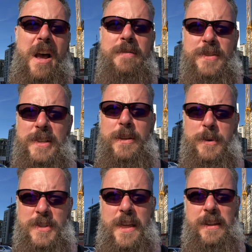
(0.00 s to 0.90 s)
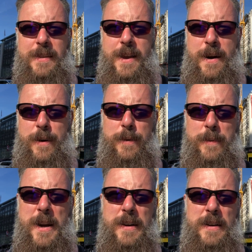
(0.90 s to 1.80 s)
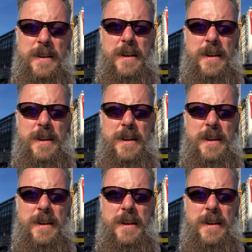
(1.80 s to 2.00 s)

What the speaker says: obviously there was nothing there, right?